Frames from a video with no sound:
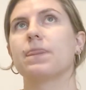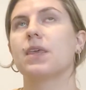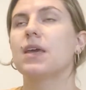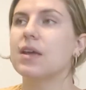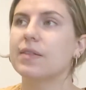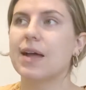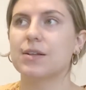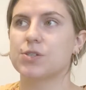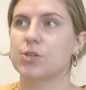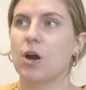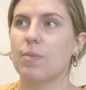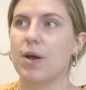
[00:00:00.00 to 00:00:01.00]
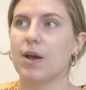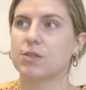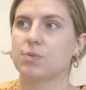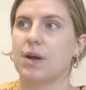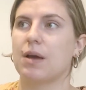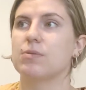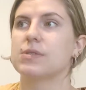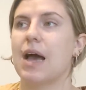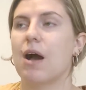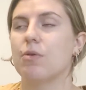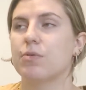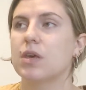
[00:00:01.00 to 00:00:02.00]
getting that Starbucks when I was
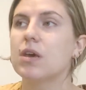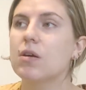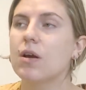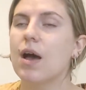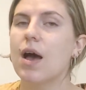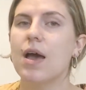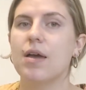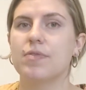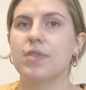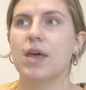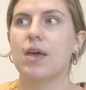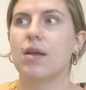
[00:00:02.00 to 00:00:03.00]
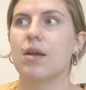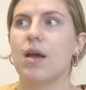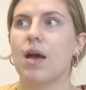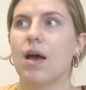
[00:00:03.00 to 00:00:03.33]
out with Kira, and then